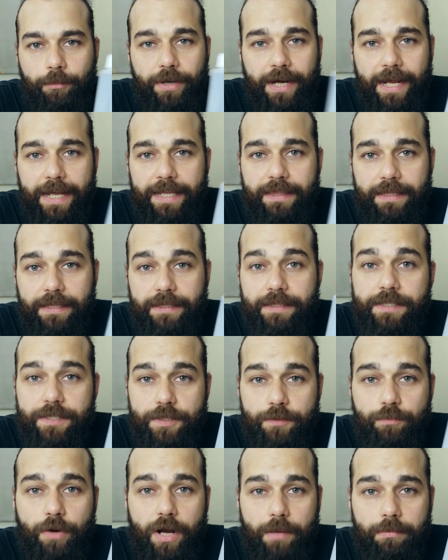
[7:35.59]
but I think
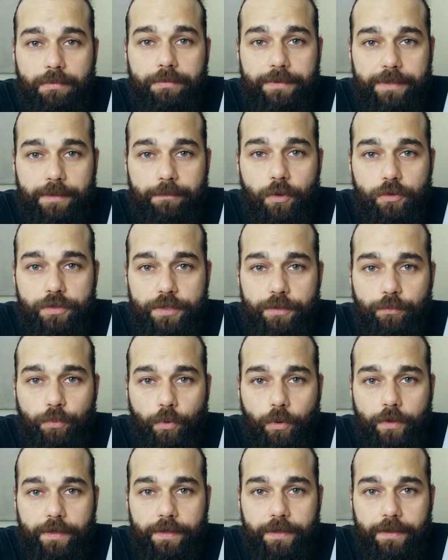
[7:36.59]
this is probably the most
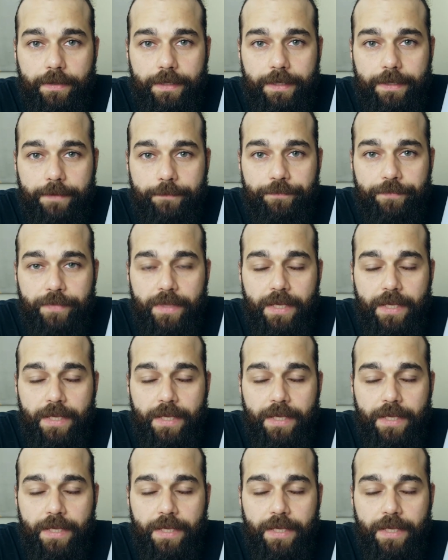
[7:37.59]
important thing.